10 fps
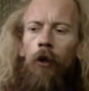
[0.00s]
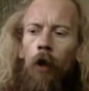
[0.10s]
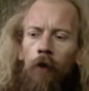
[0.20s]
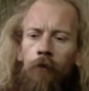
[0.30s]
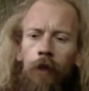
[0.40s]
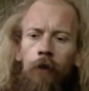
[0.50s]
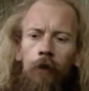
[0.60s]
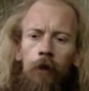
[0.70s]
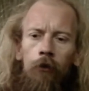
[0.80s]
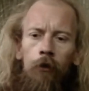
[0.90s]
know, I think it's
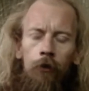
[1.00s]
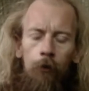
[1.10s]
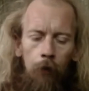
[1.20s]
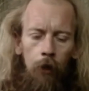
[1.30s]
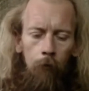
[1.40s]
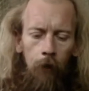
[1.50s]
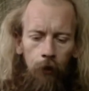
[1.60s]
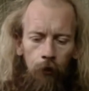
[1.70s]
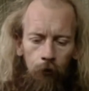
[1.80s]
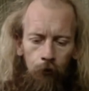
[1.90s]
interesting when I make
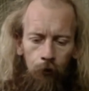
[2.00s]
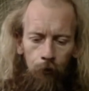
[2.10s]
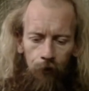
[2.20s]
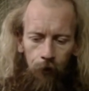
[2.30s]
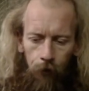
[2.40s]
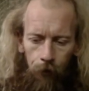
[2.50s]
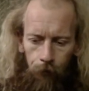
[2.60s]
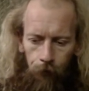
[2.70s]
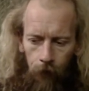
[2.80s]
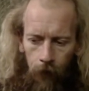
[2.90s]
YouTube
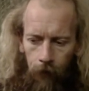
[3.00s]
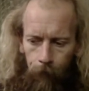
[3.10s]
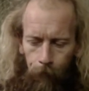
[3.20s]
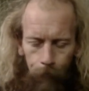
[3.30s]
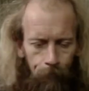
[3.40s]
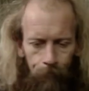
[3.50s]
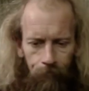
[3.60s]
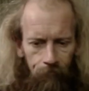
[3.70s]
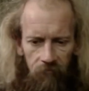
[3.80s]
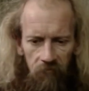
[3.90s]
videos and,
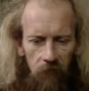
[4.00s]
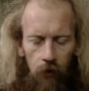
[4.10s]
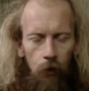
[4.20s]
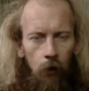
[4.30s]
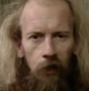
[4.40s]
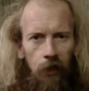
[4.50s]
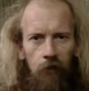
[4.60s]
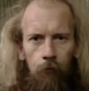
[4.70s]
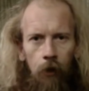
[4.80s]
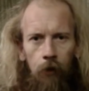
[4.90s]
you know, I give
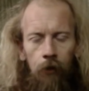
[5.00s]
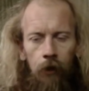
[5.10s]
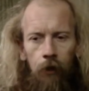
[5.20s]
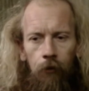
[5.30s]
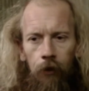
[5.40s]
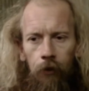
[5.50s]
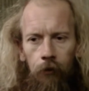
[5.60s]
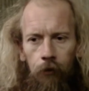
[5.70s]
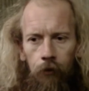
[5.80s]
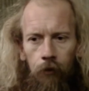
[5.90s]
my theories
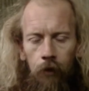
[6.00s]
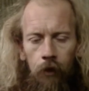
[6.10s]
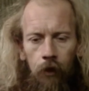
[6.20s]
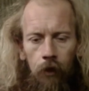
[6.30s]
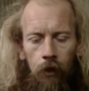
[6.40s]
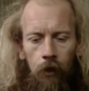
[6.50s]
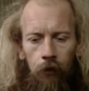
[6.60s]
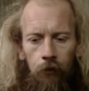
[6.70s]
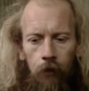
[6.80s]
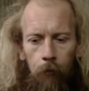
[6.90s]
and I
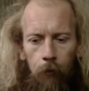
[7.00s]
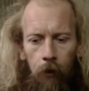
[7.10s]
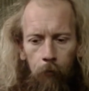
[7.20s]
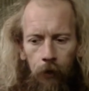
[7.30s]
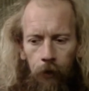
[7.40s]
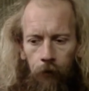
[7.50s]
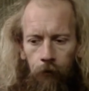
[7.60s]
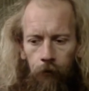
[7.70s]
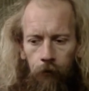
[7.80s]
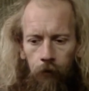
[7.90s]
say my
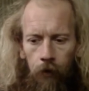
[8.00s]
piece.